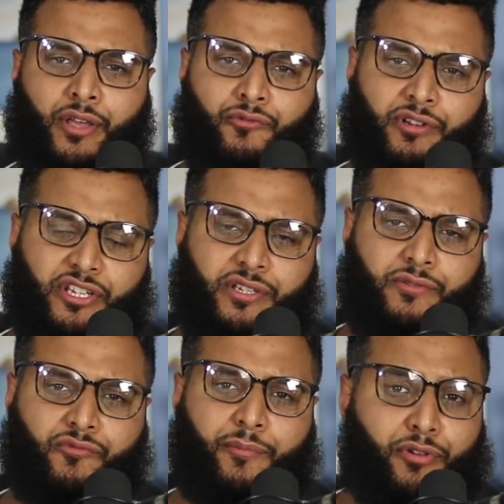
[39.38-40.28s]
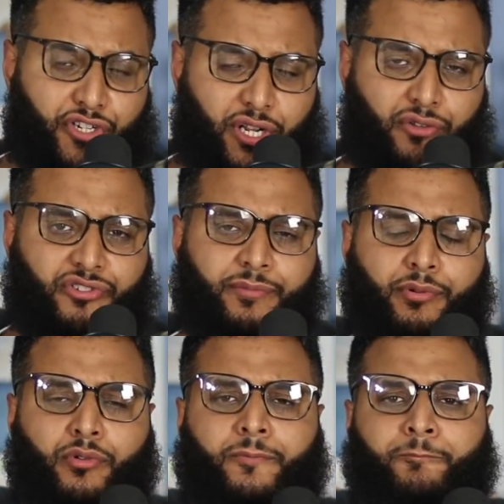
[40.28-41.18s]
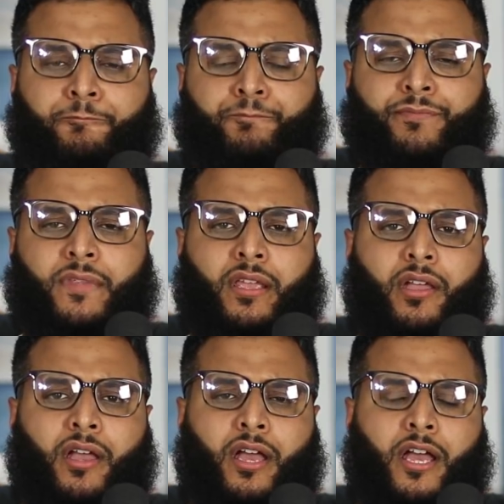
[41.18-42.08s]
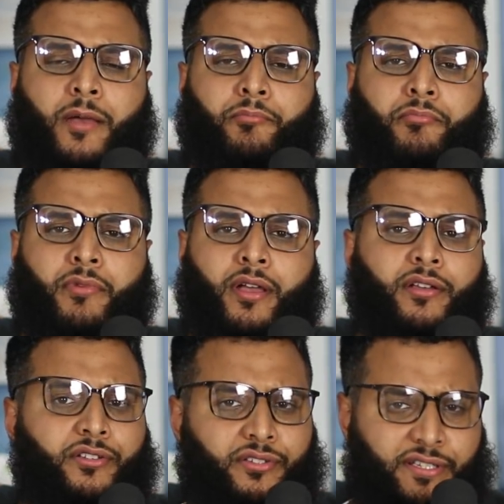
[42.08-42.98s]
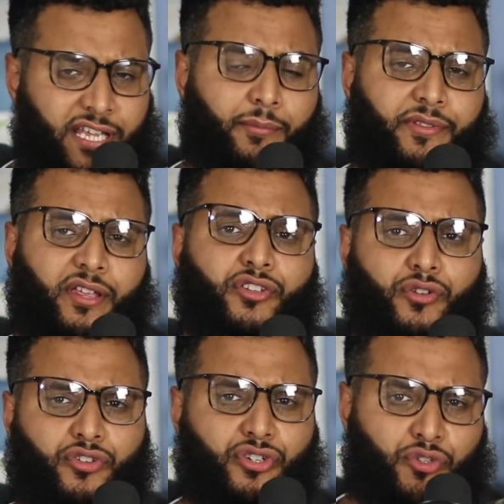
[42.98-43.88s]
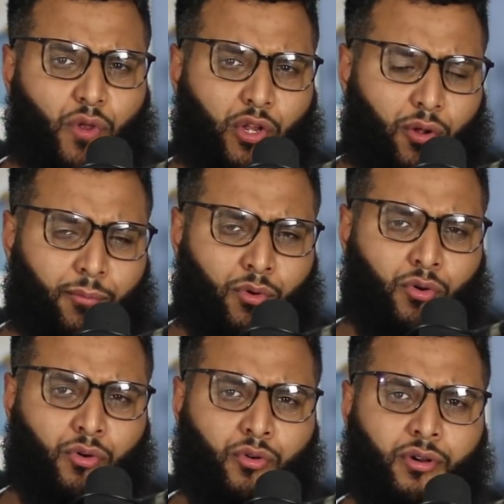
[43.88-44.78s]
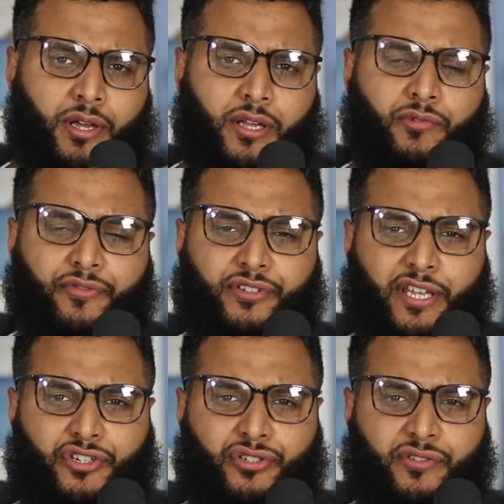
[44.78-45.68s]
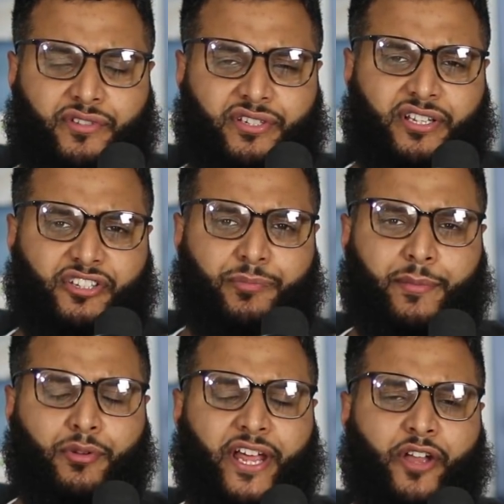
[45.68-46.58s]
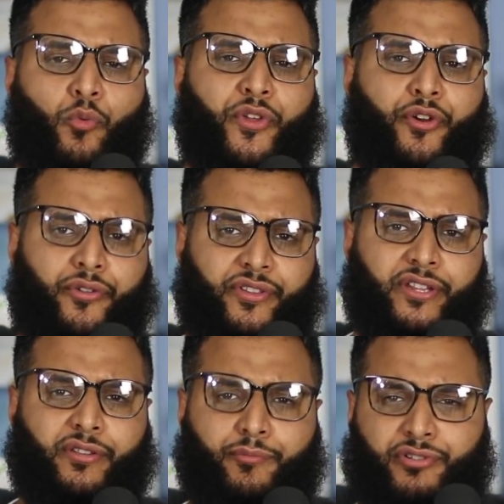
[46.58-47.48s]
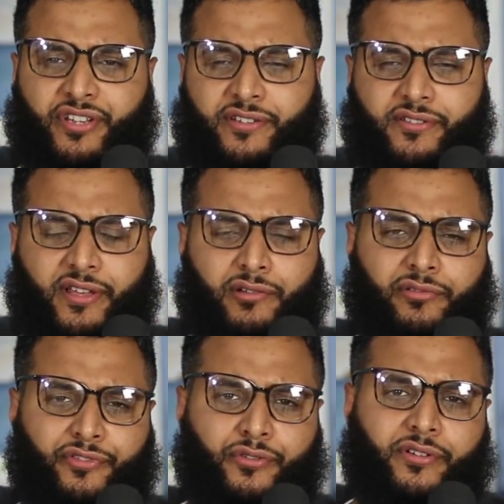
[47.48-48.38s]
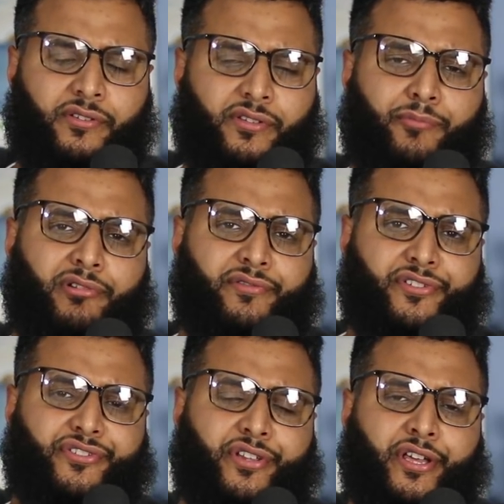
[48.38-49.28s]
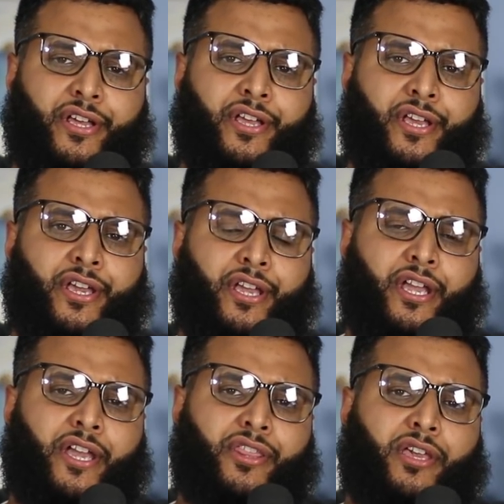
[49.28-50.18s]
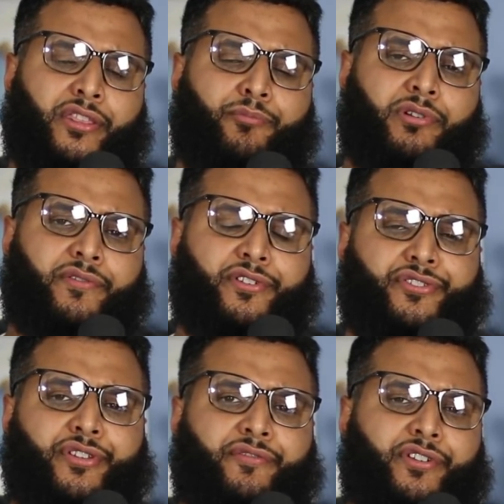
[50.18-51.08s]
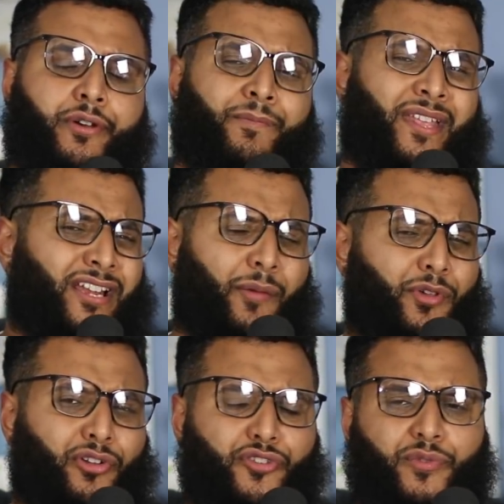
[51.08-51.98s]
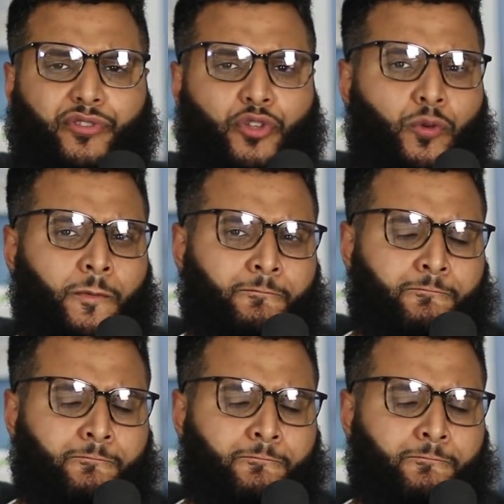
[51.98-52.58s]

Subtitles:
really appreciate your support. To tell me that, you should do a lot more refutations of these kinds of people like Wion, the presenter that I refuted in the previous in the previous video. I'll be honest with you.